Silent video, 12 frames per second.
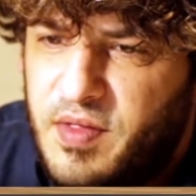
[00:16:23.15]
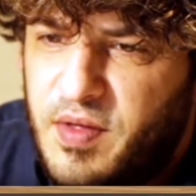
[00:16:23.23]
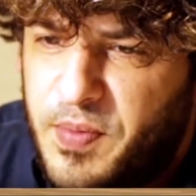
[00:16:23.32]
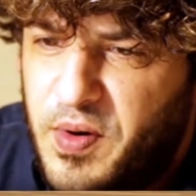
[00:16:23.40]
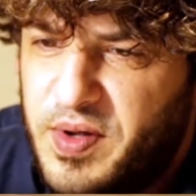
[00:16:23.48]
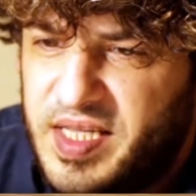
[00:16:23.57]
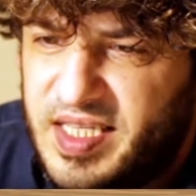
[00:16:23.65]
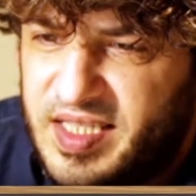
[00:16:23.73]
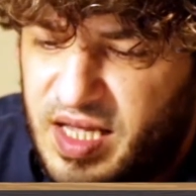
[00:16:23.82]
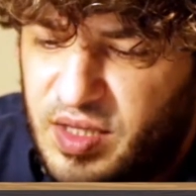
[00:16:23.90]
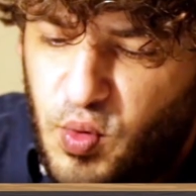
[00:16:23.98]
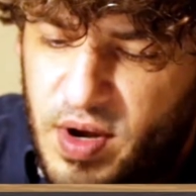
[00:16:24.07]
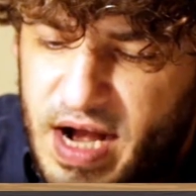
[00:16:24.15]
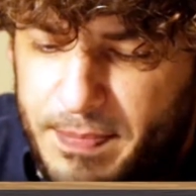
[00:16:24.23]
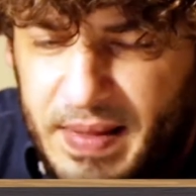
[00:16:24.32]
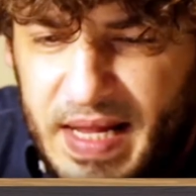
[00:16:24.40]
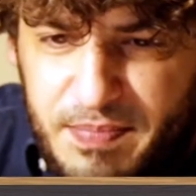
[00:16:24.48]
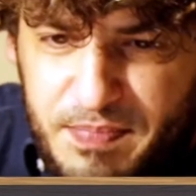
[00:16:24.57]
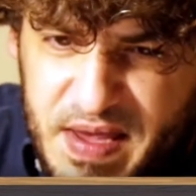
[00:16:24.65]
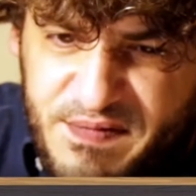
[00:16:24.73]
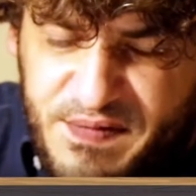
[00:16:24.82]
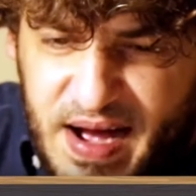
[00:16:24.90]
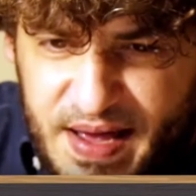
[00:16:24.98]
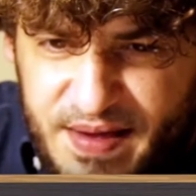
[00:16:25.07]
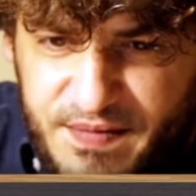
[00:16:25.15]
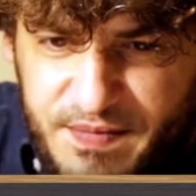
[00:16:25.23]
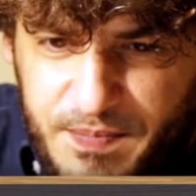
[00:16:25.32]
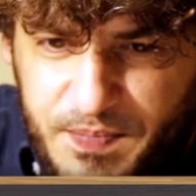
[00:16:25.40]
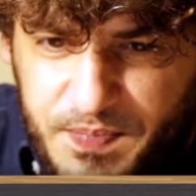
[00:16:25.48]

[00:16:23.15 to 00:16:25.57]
the point is that when I played b5,